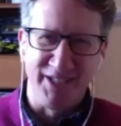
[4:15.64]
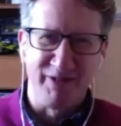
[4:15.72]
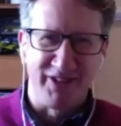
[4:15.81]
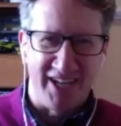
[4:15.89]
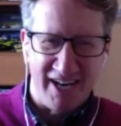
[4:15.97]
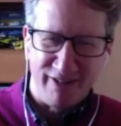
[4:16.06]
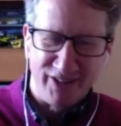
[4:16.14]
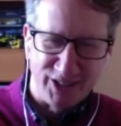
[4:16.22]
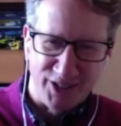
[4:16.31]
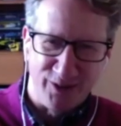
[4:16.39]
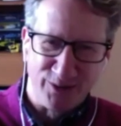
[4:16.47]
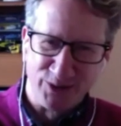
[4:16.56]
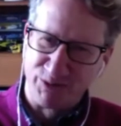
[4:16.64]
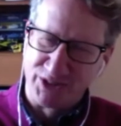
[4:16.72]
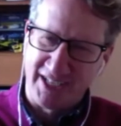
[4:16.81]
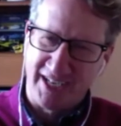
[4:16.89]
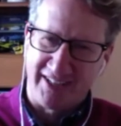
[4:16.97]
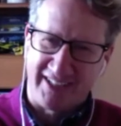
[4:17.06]
there on the tools, was
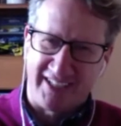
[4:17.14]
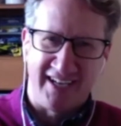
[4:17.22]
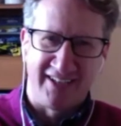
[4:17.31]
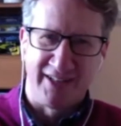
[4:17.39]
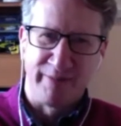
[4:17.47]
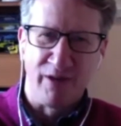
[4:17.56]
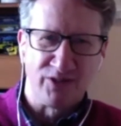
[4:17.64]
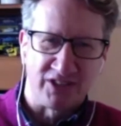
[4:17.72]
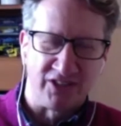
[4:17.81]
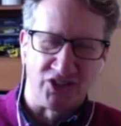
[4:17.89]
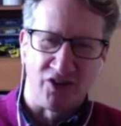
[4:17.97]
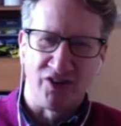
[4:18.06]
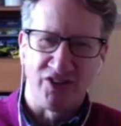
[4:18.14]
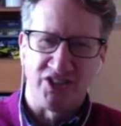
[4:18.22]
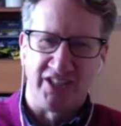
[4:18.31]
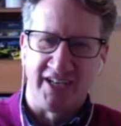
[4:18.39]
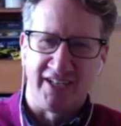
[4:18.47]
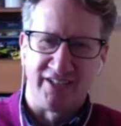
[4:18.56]
that kind of the music of choice?
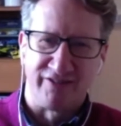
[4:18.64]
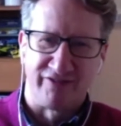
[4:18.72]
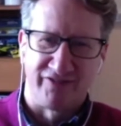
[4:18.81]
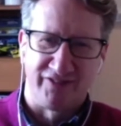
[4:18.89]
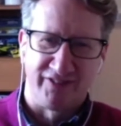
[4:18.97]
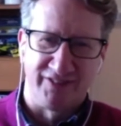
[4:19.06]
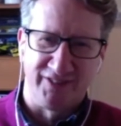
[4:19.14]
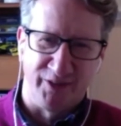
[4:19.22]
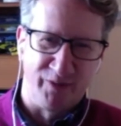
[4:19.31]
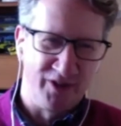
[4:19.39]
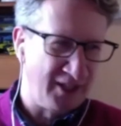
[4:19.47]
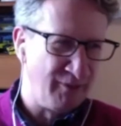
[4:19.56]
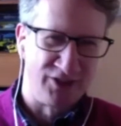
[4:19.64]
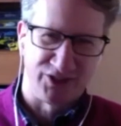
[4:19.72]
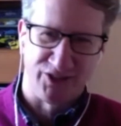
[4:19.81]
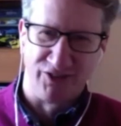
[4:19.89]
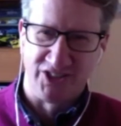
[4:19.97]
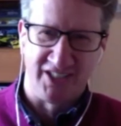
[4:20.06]
You're working with Us
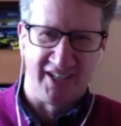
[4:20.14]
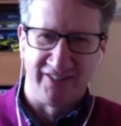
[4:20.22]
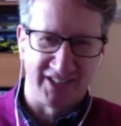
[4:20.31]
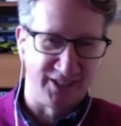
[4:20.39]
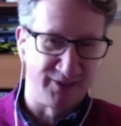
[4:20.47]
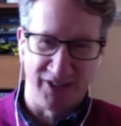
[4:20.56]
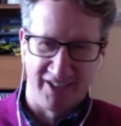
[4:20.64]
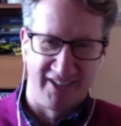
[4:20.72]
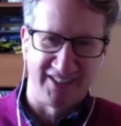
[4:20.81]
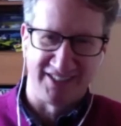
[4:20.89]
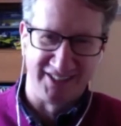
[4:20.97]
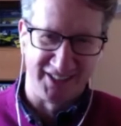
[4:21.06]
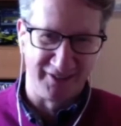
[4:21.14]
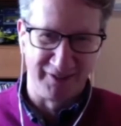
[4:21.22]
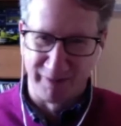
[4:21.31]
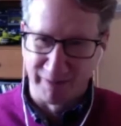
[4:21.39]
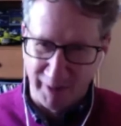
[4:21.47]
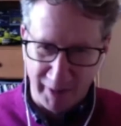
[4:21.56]
Sunshine, this is what you're going to listen
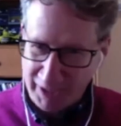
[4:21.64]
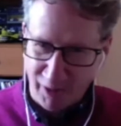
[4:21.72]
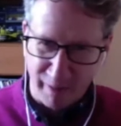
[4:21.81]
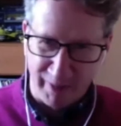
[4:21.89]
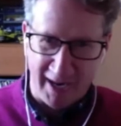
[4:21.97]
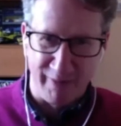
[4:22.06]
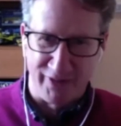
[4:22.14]
to, and